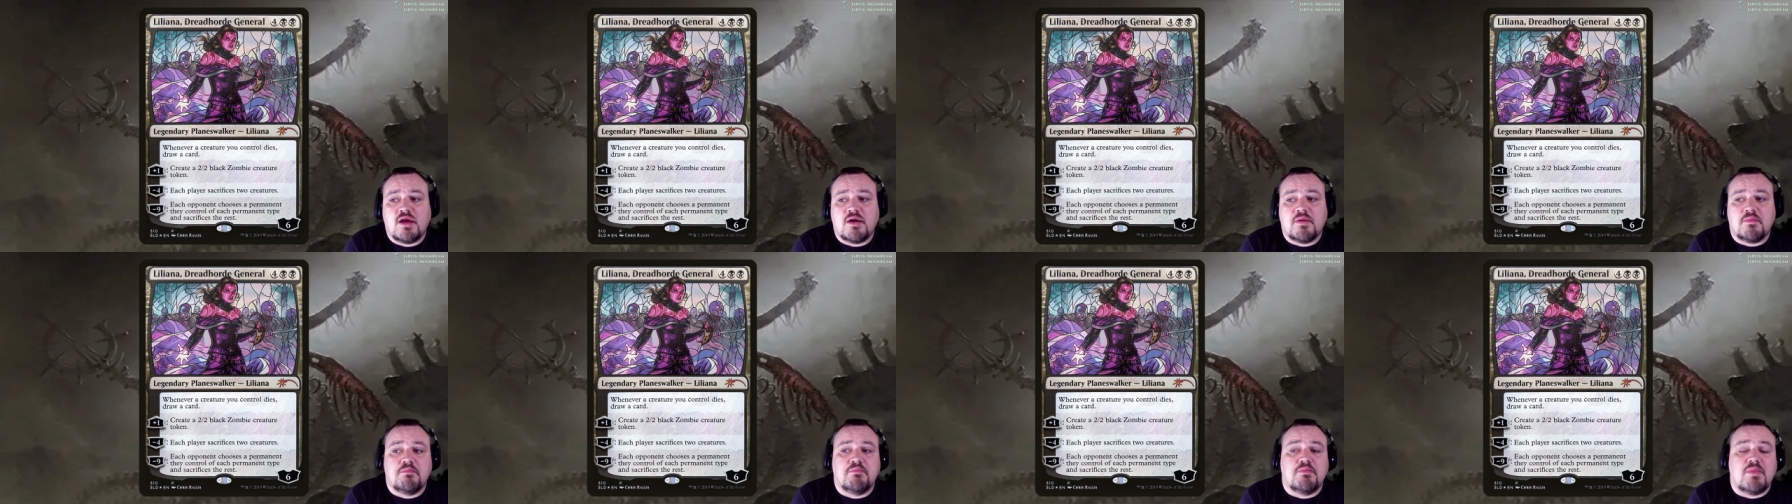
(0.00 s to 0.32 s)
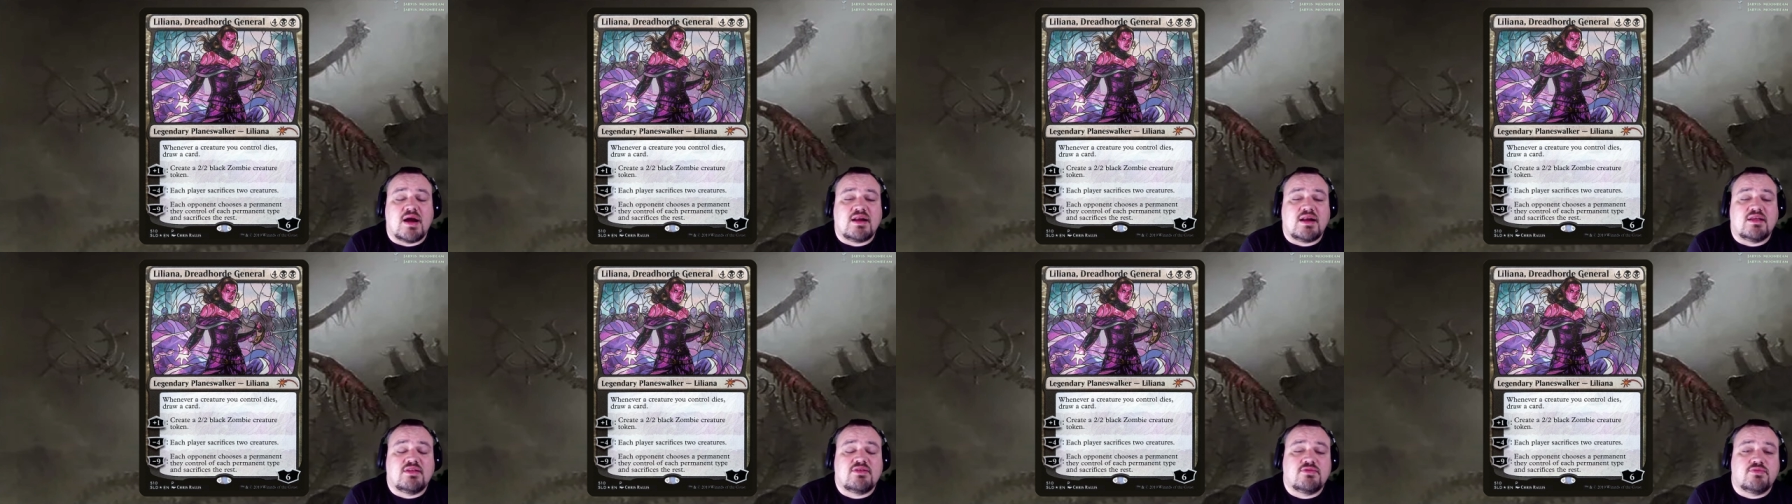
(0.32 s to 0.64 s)

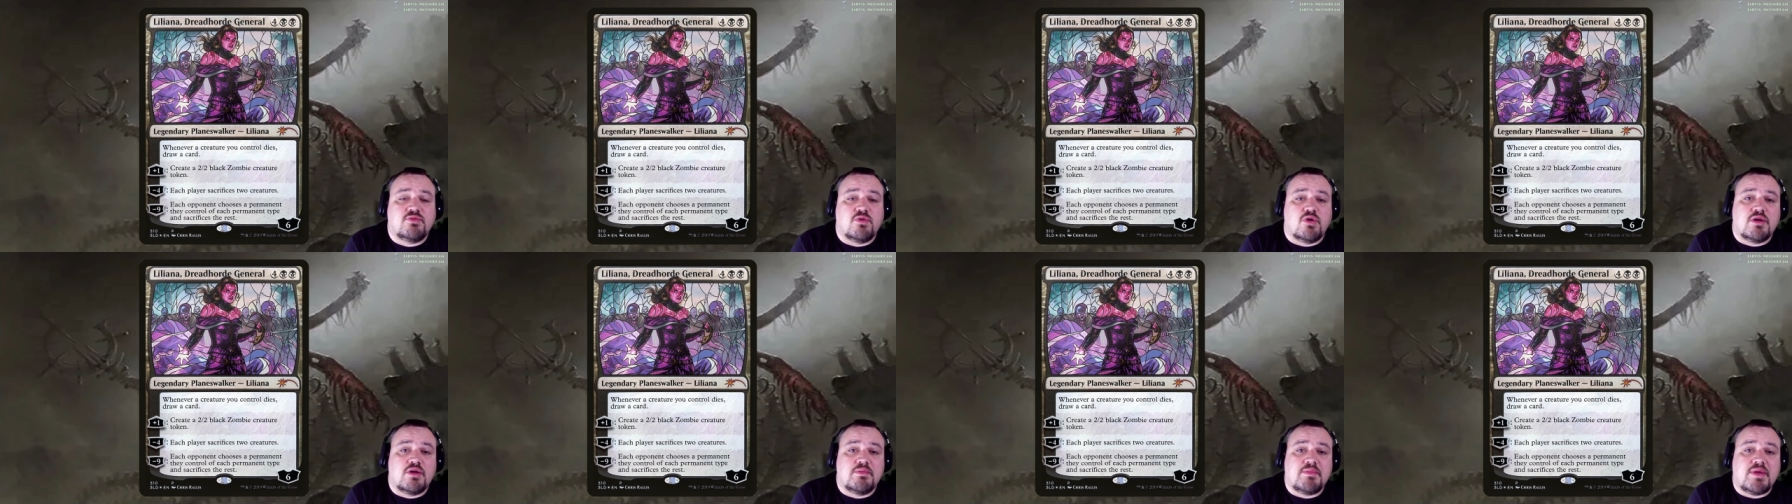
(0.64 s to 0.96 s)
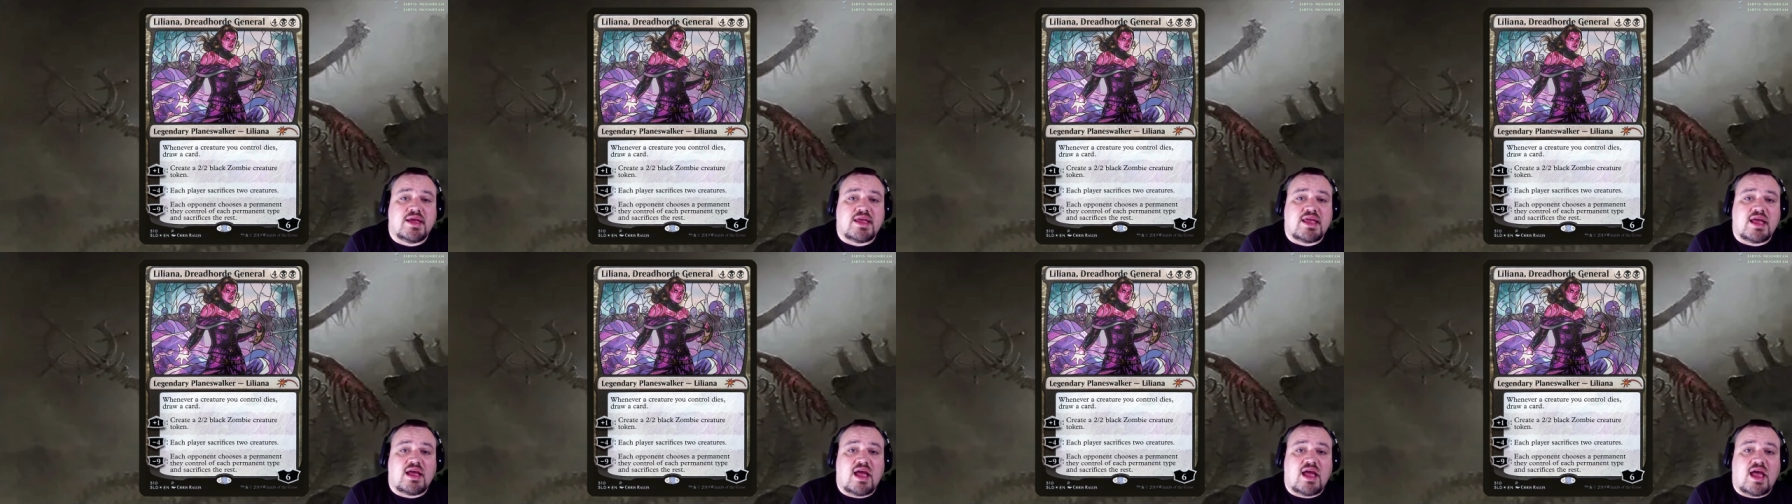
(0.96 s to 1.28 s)
-4 to
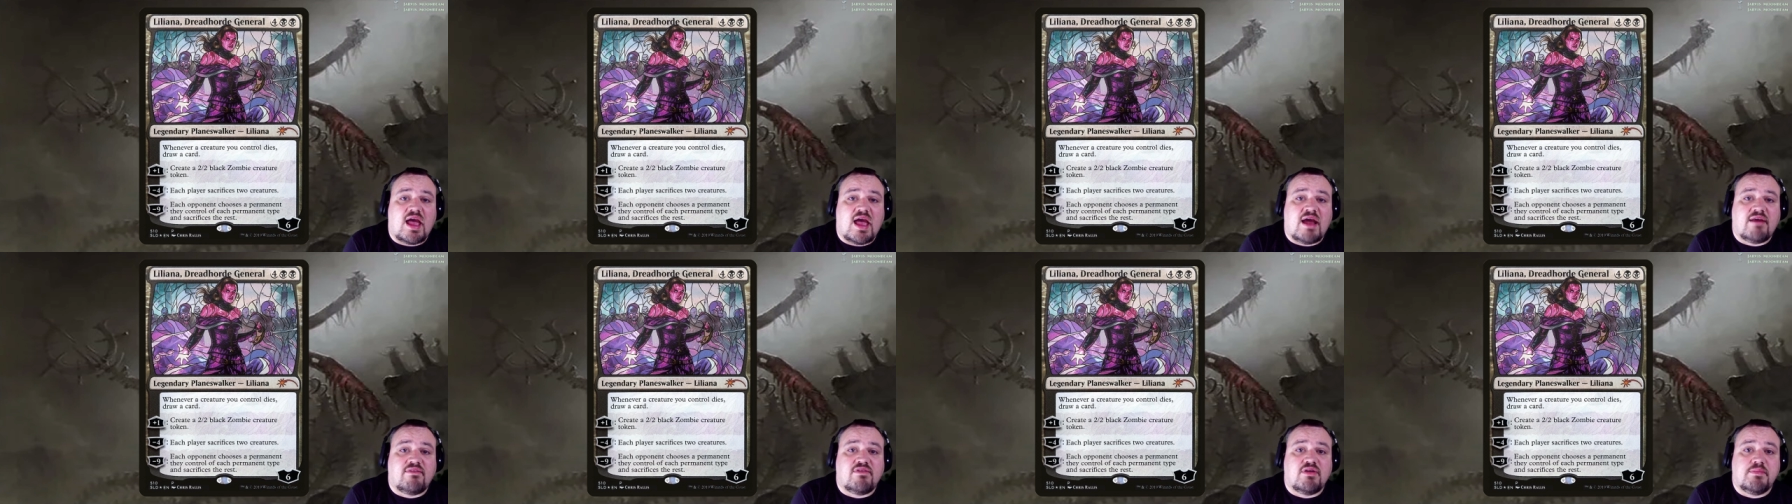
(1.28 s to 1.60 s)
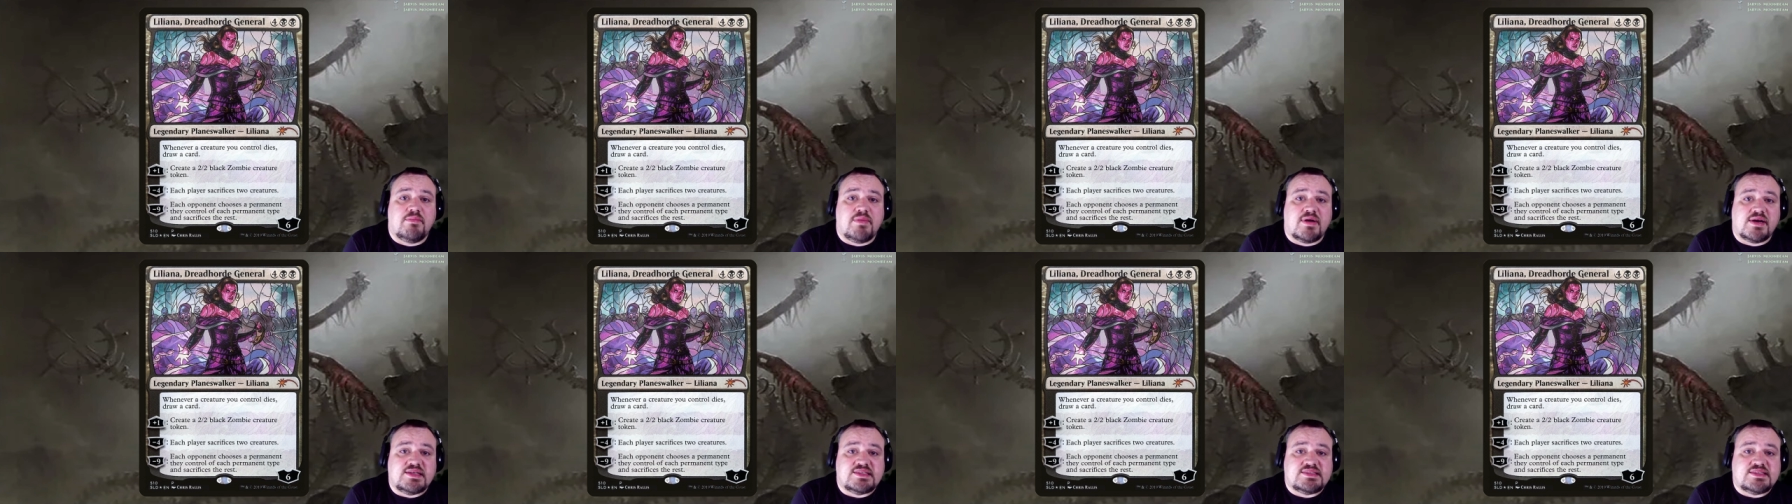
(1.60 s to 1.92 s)
make
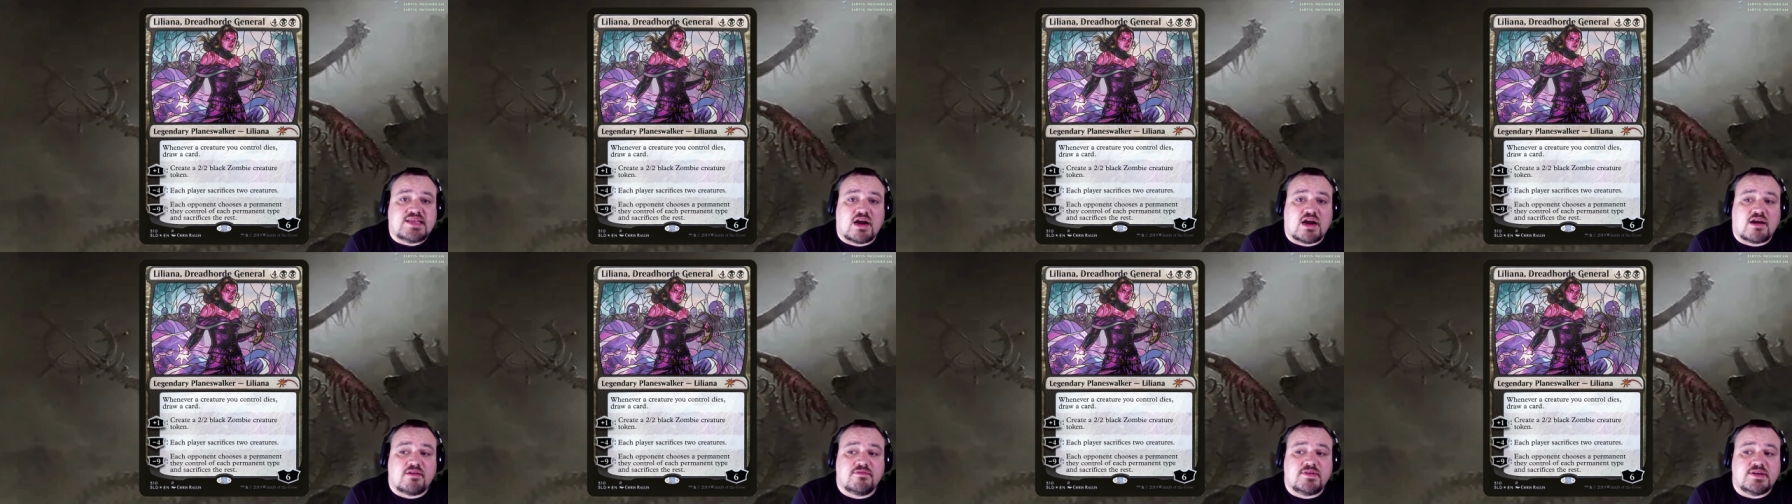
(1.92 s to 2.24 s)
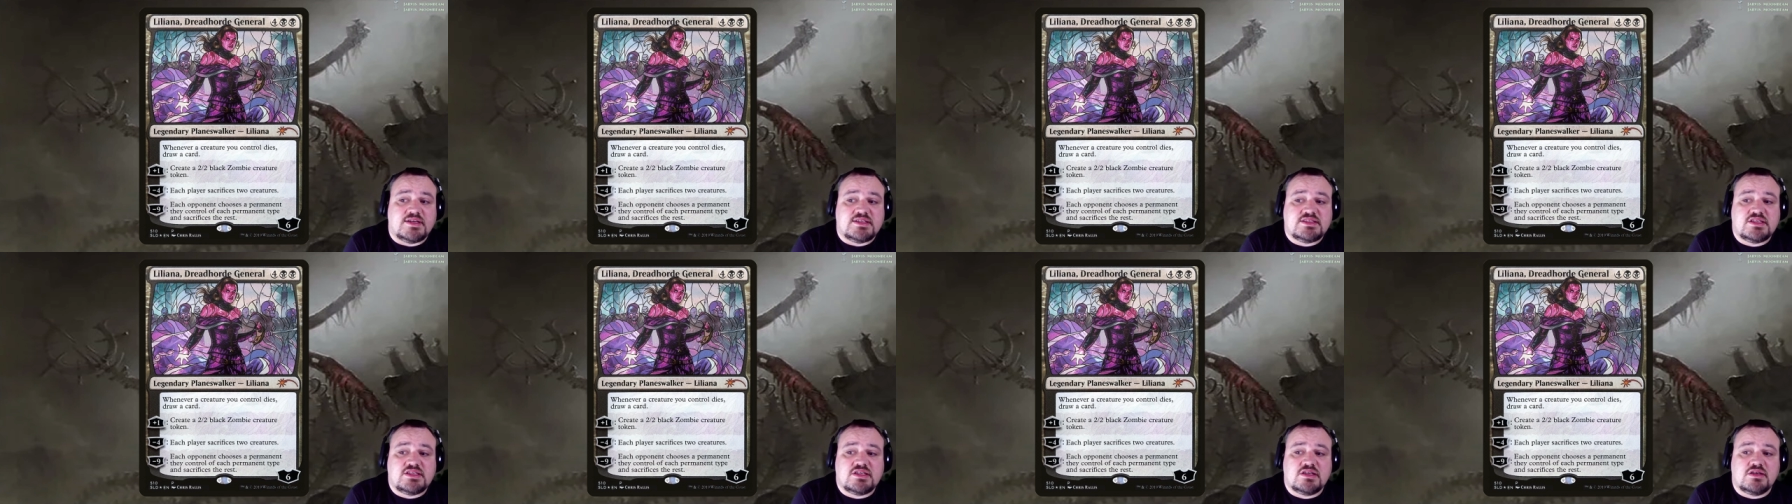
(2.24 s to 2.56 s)
everybody
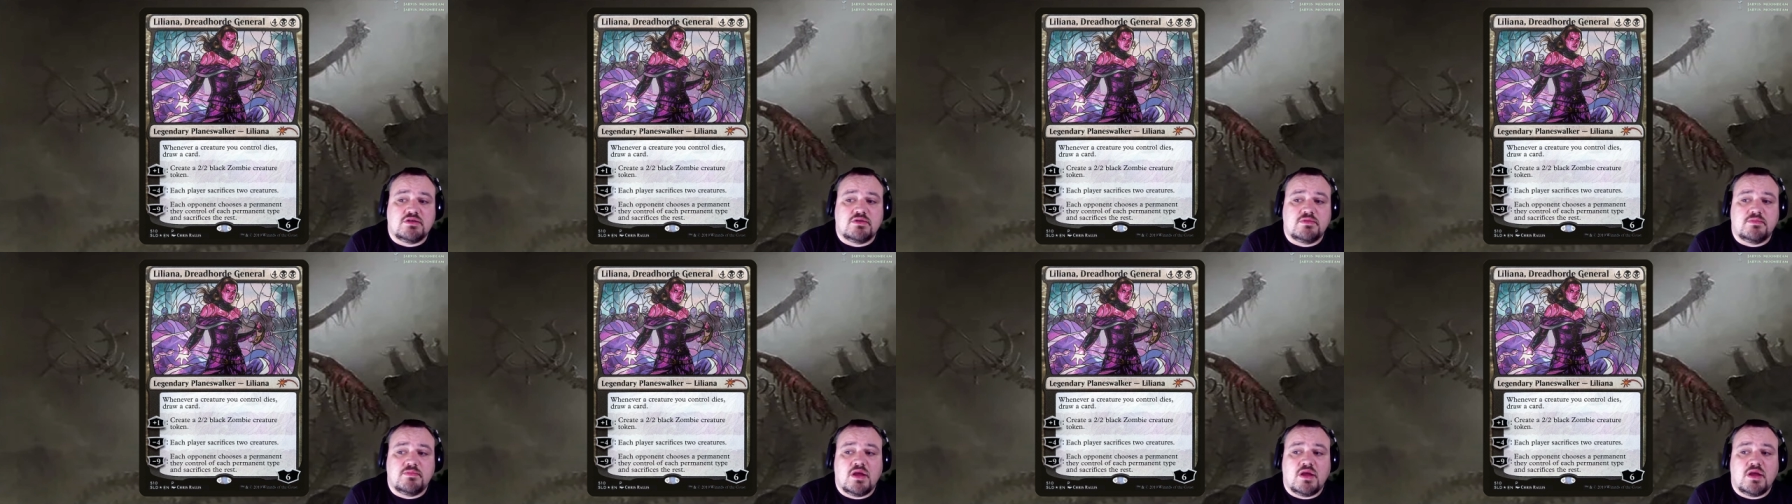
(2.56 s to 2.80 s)
sacrifice 2.